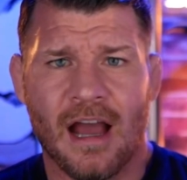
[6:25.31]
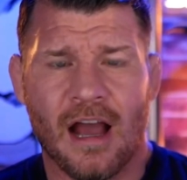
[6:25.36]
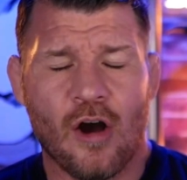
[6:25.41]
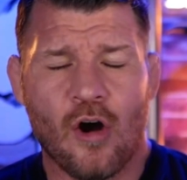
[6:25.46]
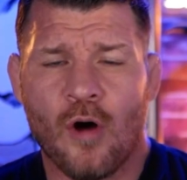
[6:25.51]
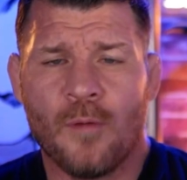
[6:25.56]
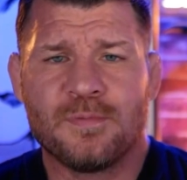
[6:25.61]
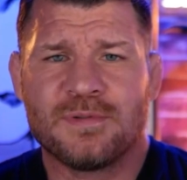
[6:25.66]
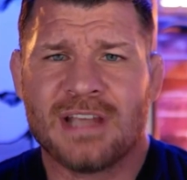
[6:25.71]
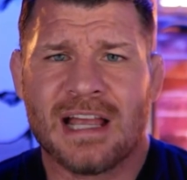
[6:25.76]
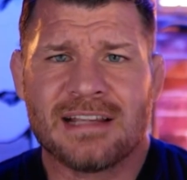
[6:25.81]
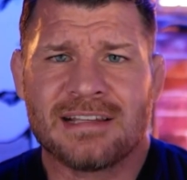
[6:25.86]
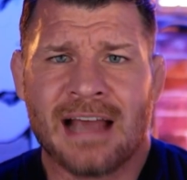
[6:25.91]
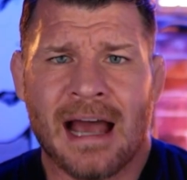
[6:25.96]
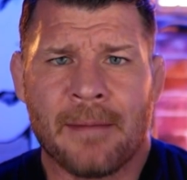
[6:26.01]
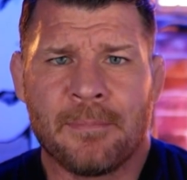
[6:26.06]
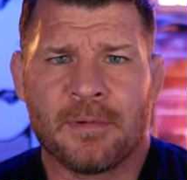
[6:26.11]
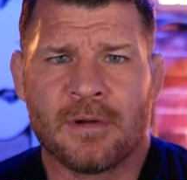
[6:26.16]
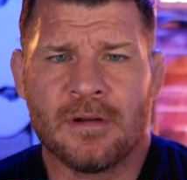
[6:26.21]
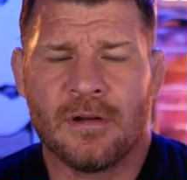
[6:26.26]
Upsets
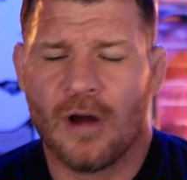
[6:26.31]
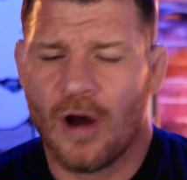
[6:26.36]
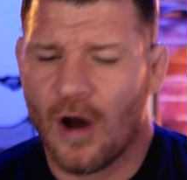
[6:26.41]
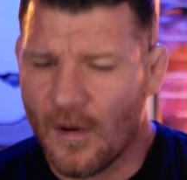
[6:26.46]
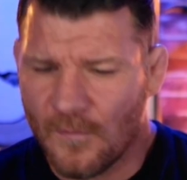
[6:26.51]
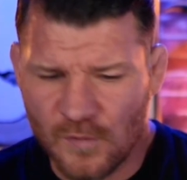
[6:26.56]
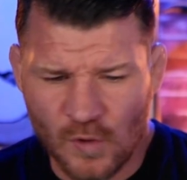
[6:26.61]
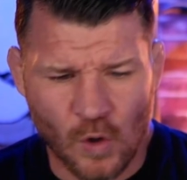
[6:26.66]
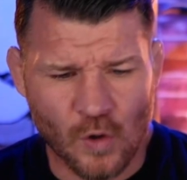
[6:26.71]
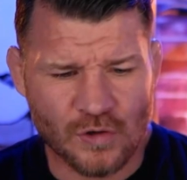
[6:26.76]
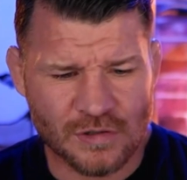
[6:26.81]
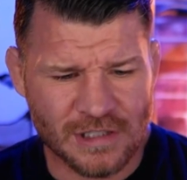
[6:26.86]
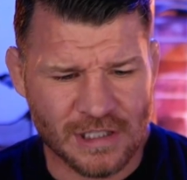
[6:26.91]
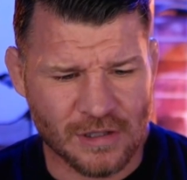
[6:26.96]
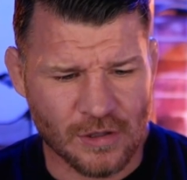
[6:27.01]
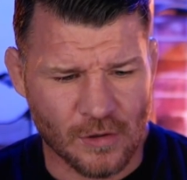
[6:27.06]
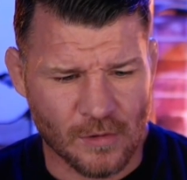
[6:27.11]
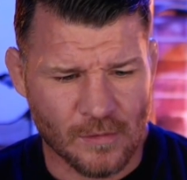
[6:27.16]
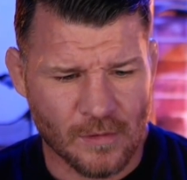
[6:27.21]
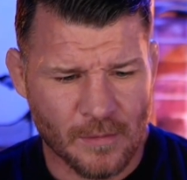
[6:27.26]
happen. Of course they
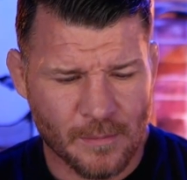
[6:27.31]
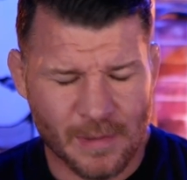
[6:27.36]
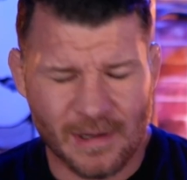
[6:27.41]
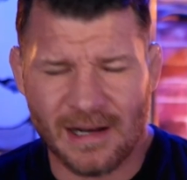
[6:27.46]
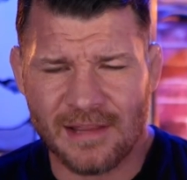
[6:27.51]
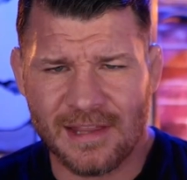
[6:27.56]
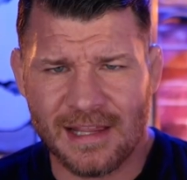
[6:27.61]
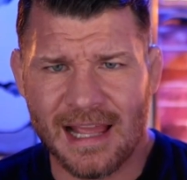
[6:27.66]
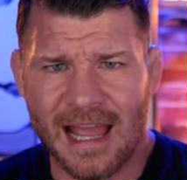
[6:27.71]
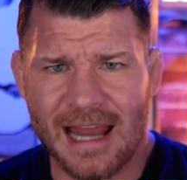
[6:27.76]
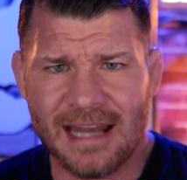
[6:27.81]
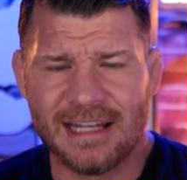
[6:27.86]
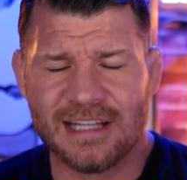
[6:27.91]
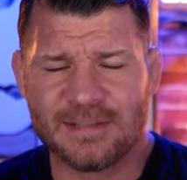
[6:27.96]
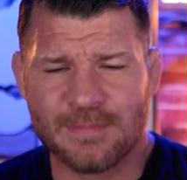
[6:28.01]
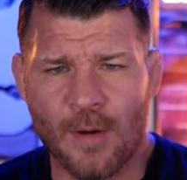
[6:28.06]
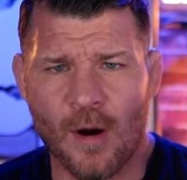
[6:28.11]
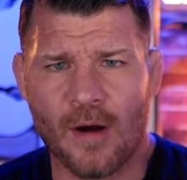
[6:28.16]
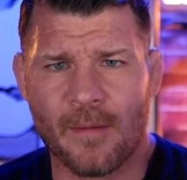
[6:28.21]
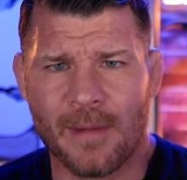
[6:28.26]
do. But I think any
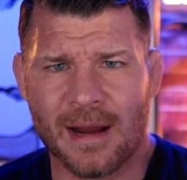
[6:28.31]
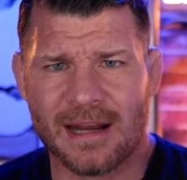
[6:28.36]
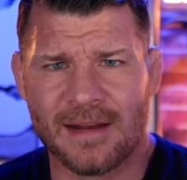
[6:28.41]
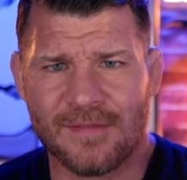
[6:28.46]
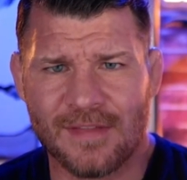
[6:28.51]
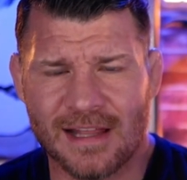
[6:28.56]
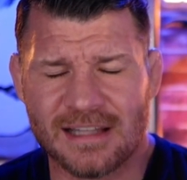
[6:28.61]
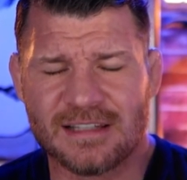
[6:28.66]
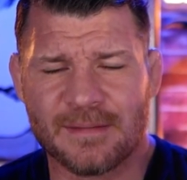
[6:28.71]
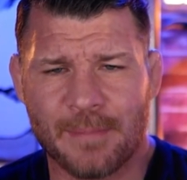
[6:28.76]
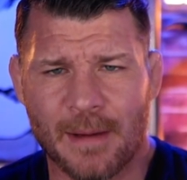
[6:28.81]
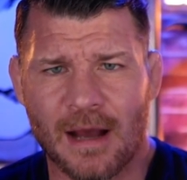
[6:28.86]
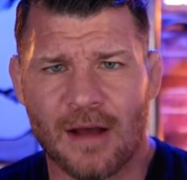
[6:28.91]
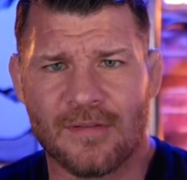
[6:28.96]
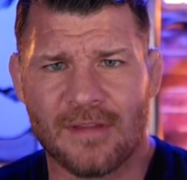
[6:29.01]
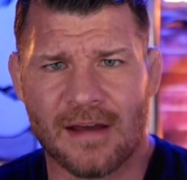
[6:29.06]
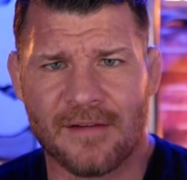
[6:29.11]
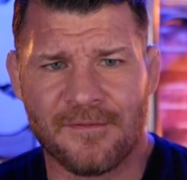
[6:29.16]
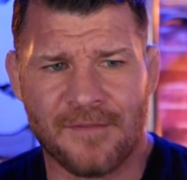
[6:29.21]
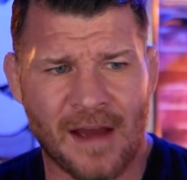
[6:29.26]
smart man, if they had to bet on
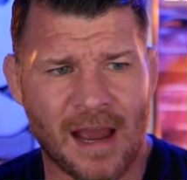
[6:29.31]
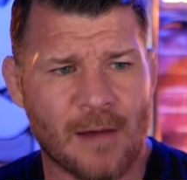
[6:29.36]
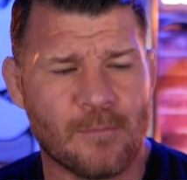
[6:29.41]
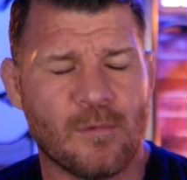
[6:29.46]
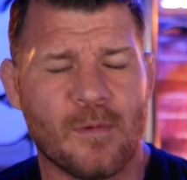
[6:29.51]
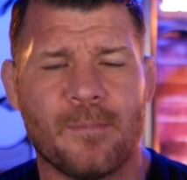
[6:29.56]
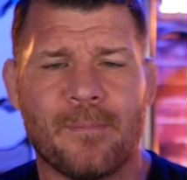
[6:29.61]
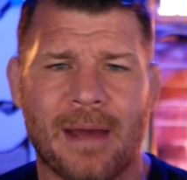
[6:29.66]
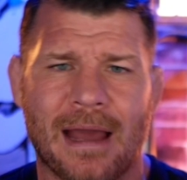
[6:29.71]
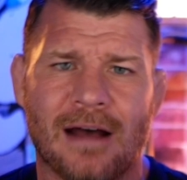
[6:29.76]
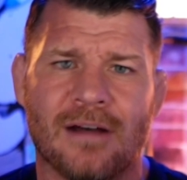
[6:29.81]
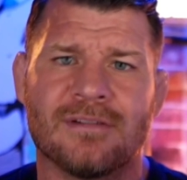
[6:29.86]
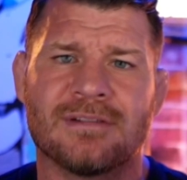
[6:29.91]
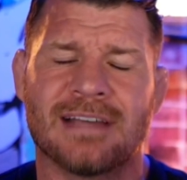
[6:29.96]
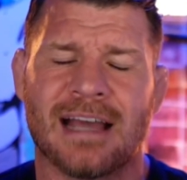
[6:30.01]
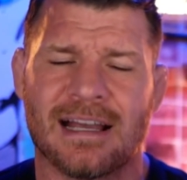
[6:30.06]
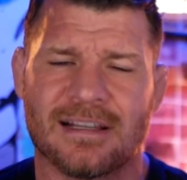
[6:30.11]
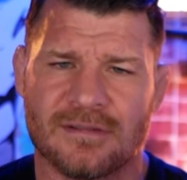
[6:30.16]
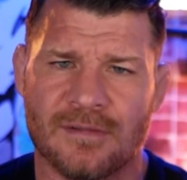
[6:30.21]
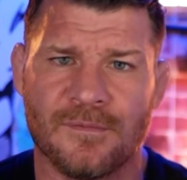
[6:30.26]
that fight, would bet on
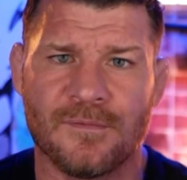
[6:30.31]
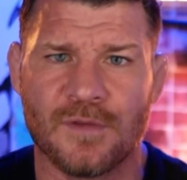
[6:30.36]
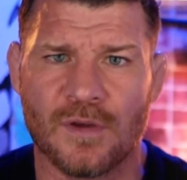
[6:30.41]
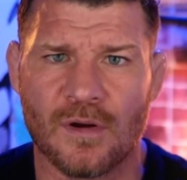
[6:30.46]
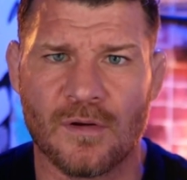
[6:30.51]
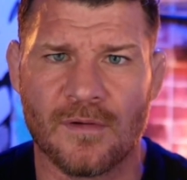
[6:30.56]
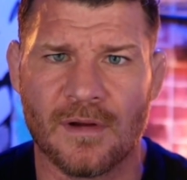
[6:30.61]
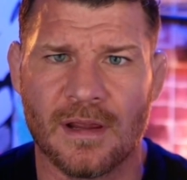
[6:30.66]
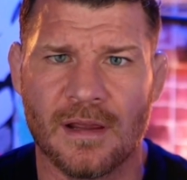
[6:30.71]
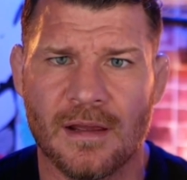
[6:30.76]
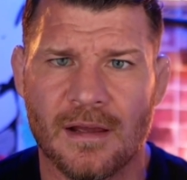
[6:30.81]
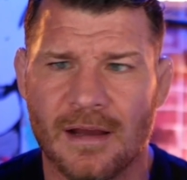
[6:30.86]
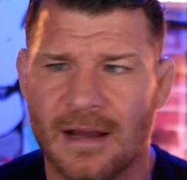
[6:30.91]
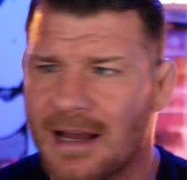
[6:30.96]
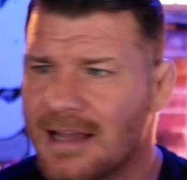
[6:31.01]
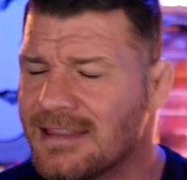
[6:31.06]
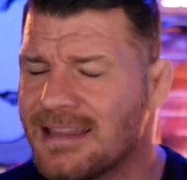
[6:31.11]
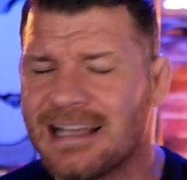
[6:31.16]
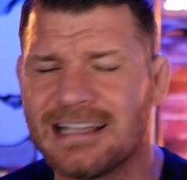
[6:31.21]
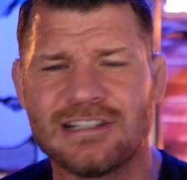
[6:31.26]
Tyson Fury.
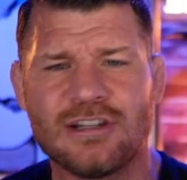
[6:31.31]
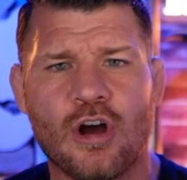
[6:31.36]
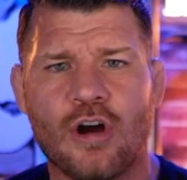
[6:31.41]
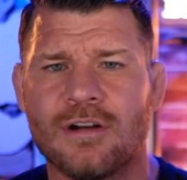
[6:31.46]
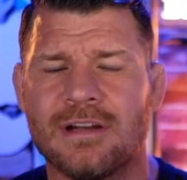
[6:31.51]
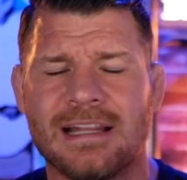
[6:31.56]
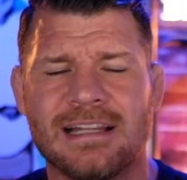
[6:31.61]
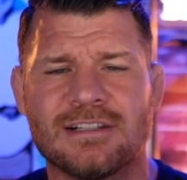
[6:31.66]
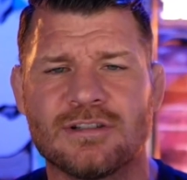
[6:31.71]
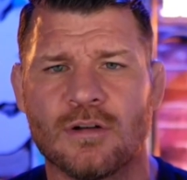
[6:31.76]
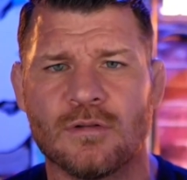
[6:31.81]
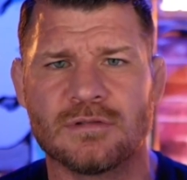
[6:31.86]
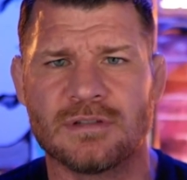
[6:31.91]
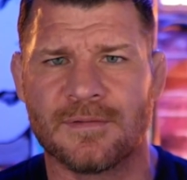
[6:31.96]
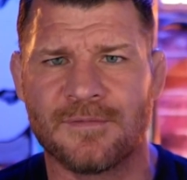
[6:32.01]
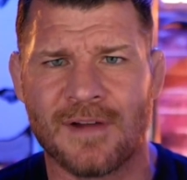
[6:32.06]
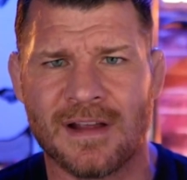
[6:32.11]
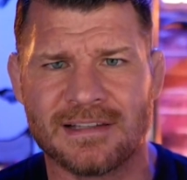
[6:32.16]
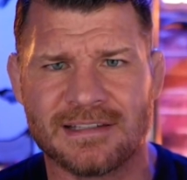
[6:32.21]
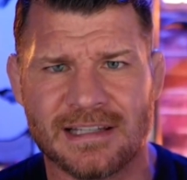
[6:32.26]
And that's not an insult to
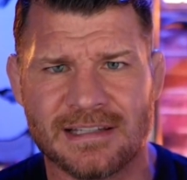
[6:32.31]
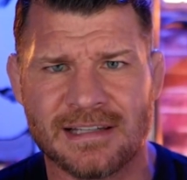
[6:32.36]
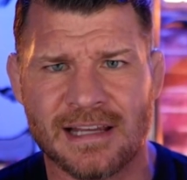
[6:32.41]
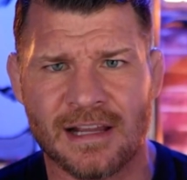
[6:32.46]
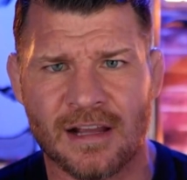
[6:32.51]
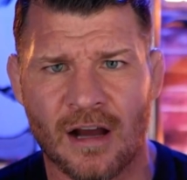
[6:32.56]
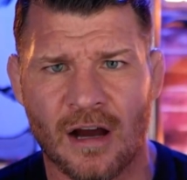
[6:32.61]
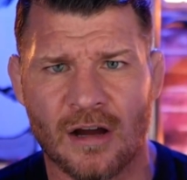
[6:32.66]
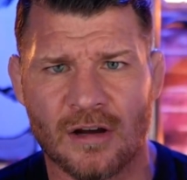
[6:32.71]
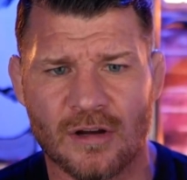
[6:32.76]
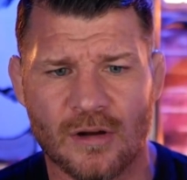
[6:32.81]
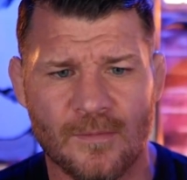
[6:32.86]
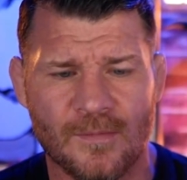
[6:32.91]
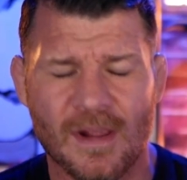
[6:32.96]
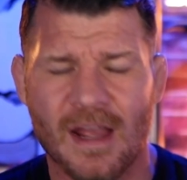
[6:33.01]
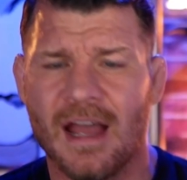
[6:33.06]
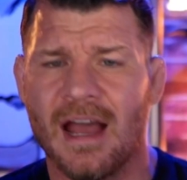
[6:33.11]
Francis Ngannou.